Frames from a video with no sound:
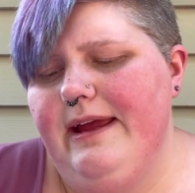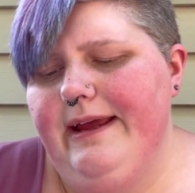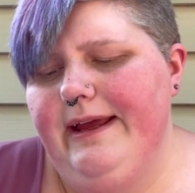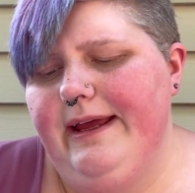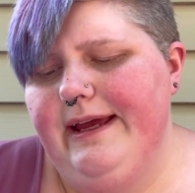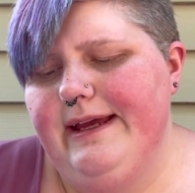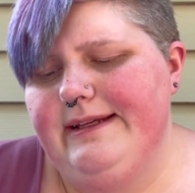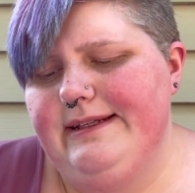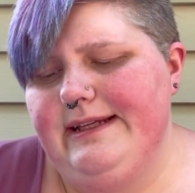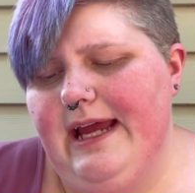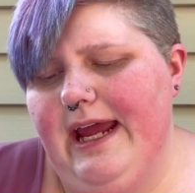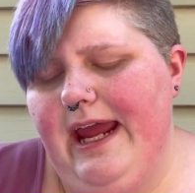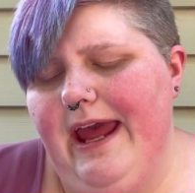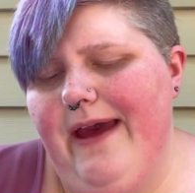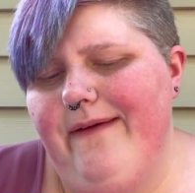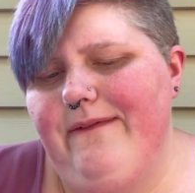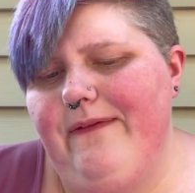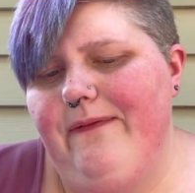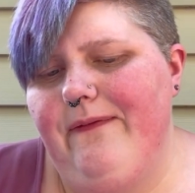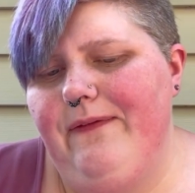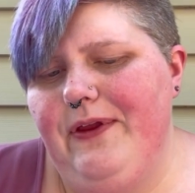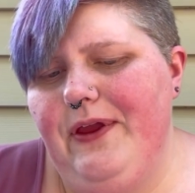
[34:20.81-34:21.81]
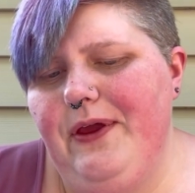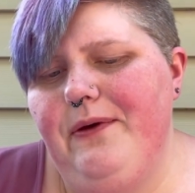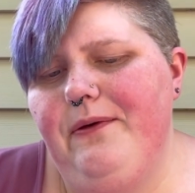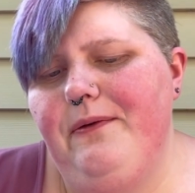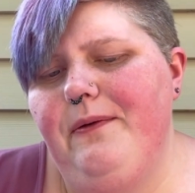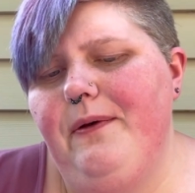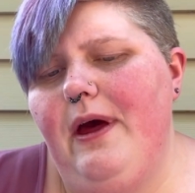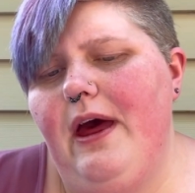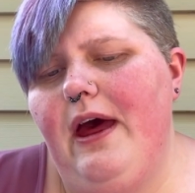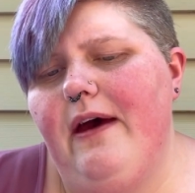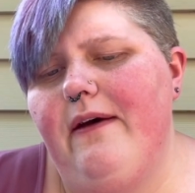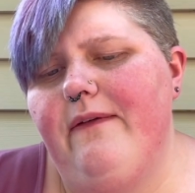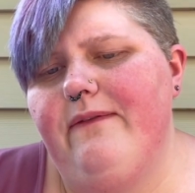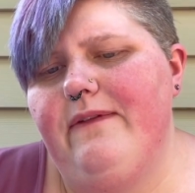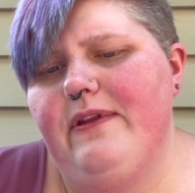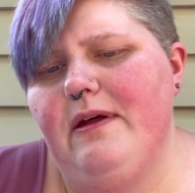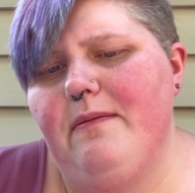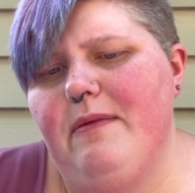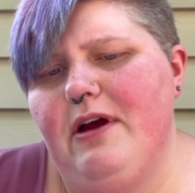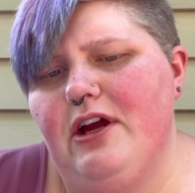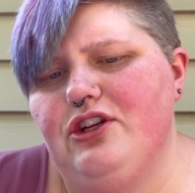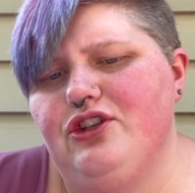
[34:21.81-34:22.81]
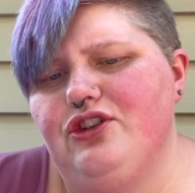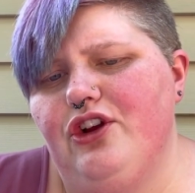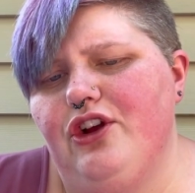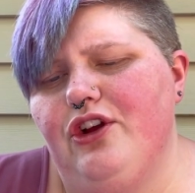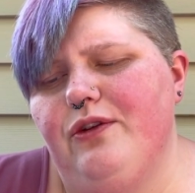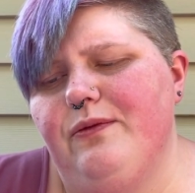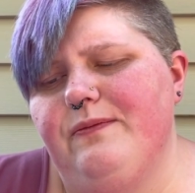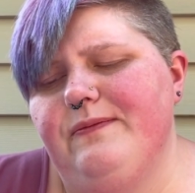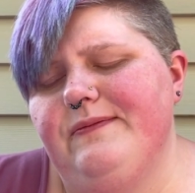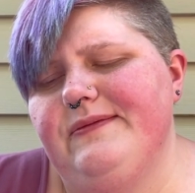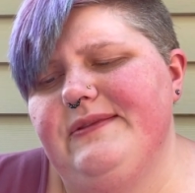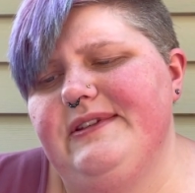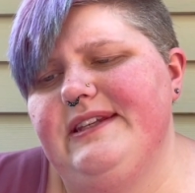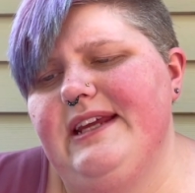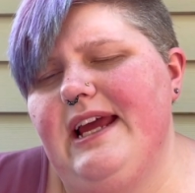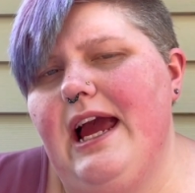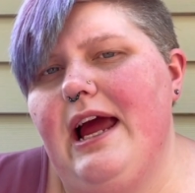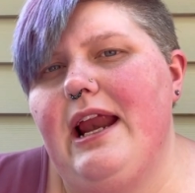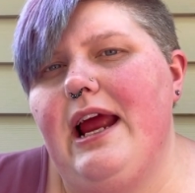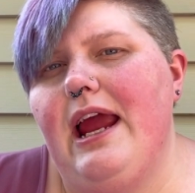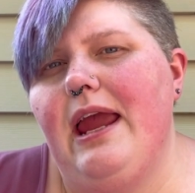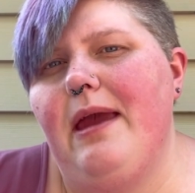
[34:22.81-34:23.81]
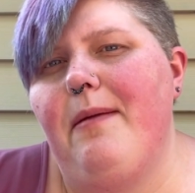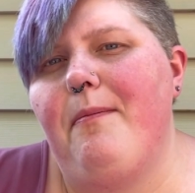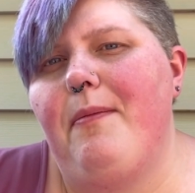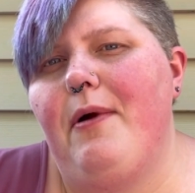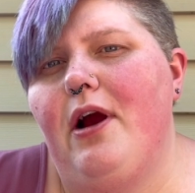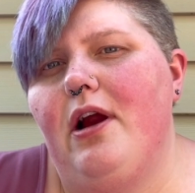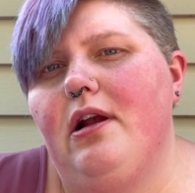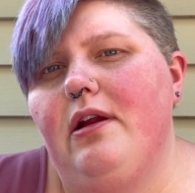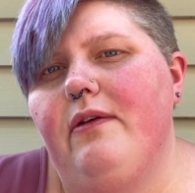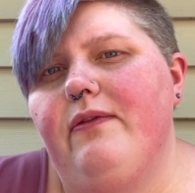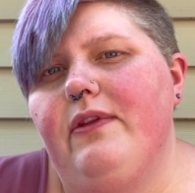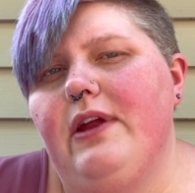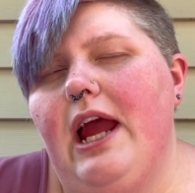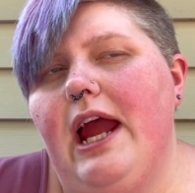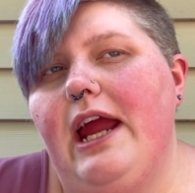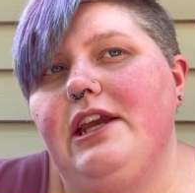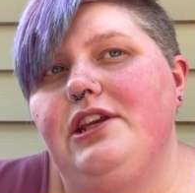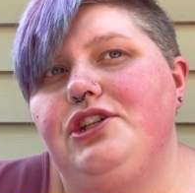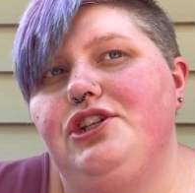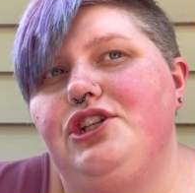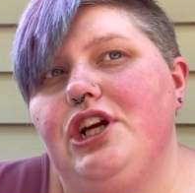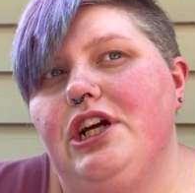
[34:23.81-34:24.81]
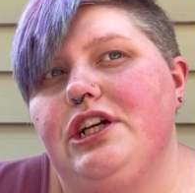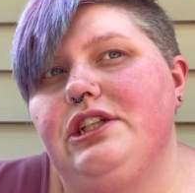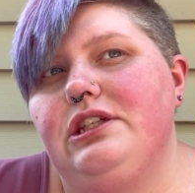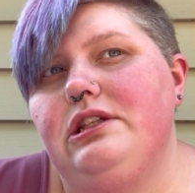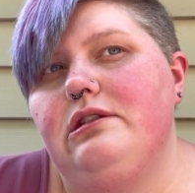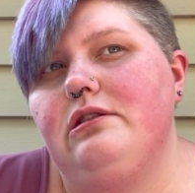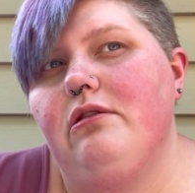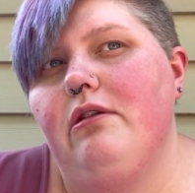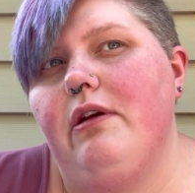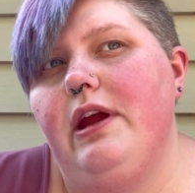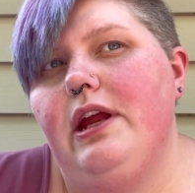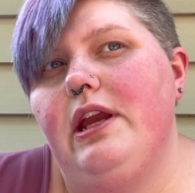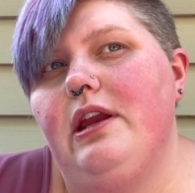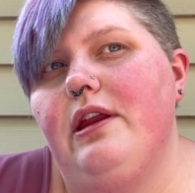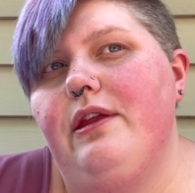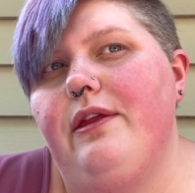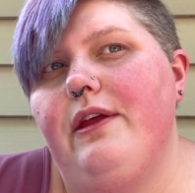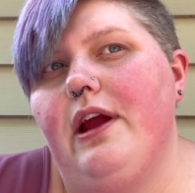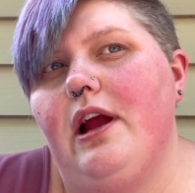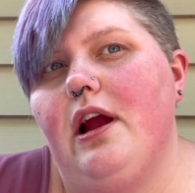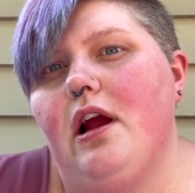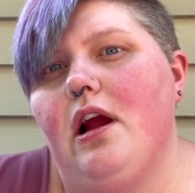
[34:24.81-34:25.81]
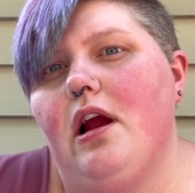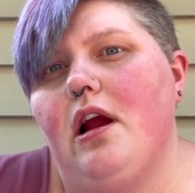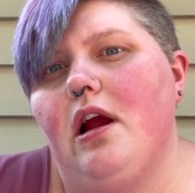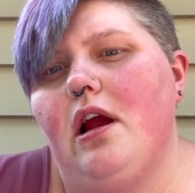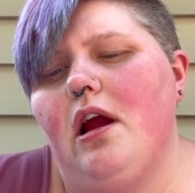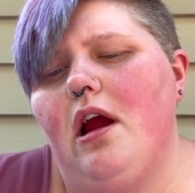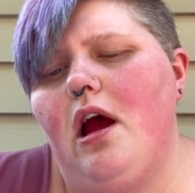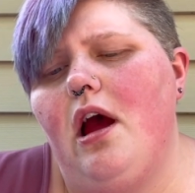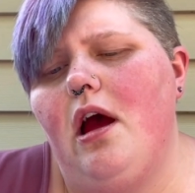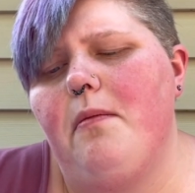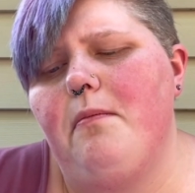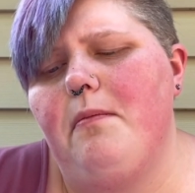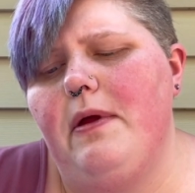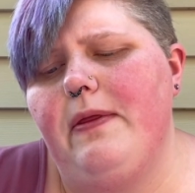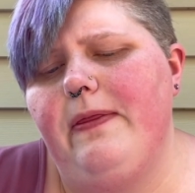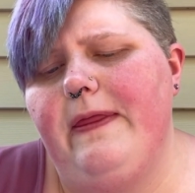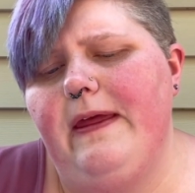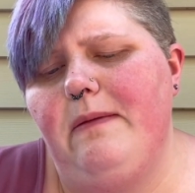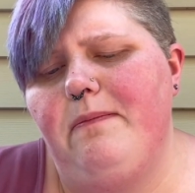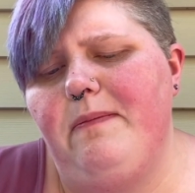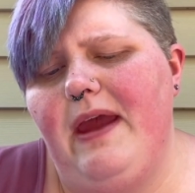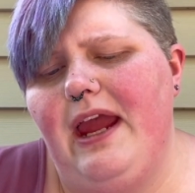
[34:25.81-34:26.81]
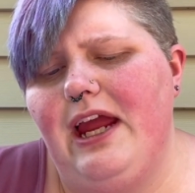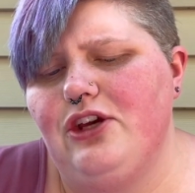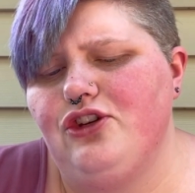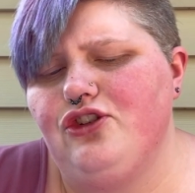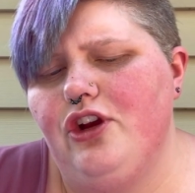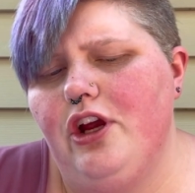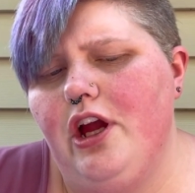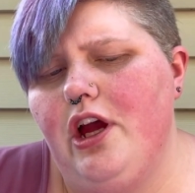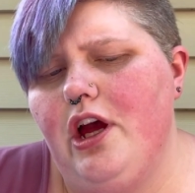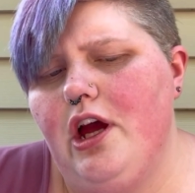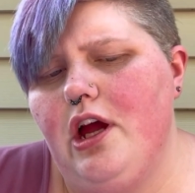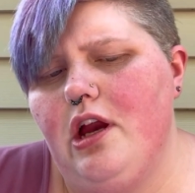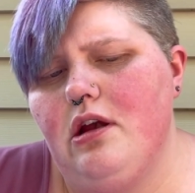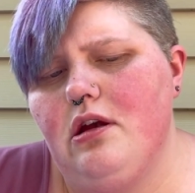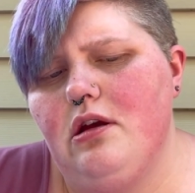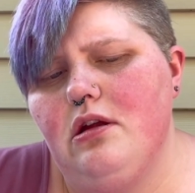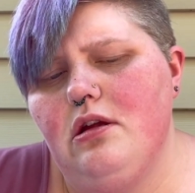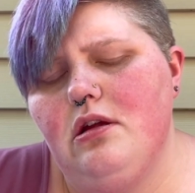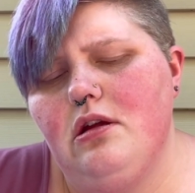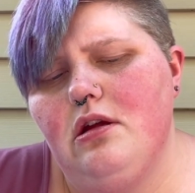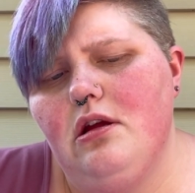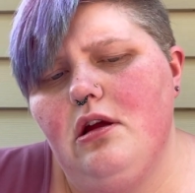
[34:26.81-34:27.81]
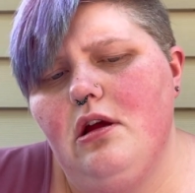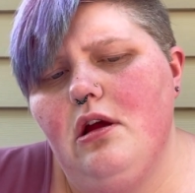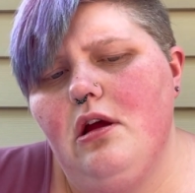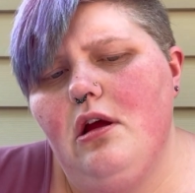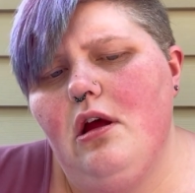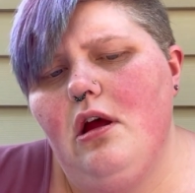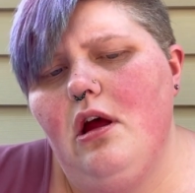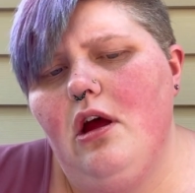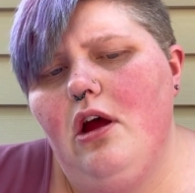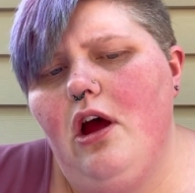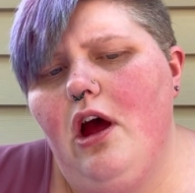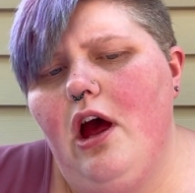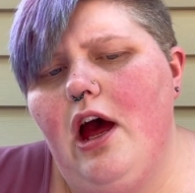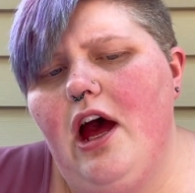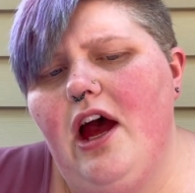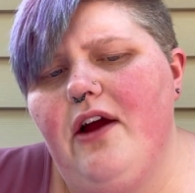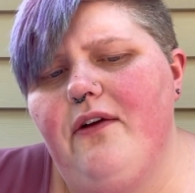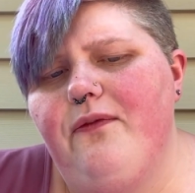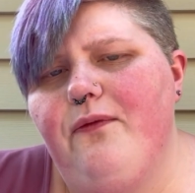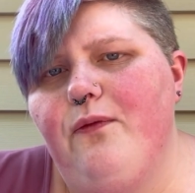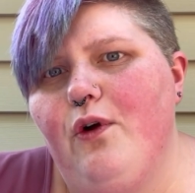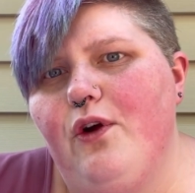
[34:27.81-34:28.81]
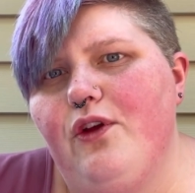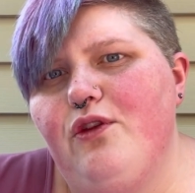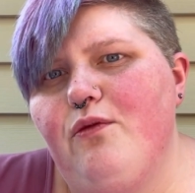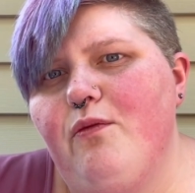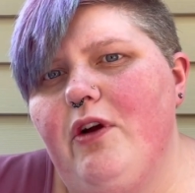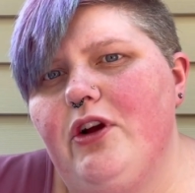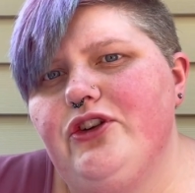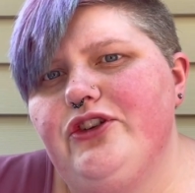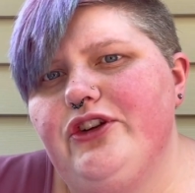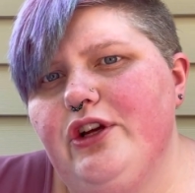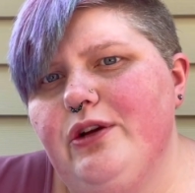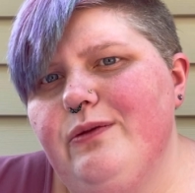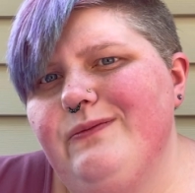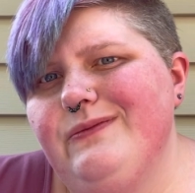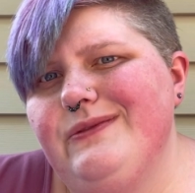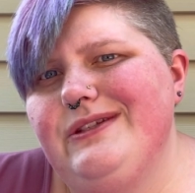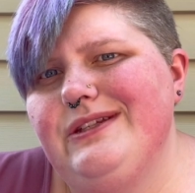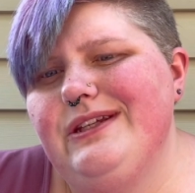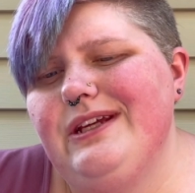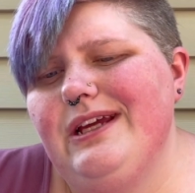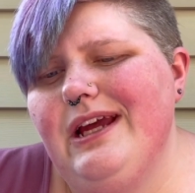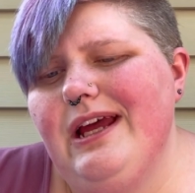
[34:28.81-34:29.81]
because I have a few of the mushrooms, and I am part of, I just joined their monthly Patreon for the mushrooms,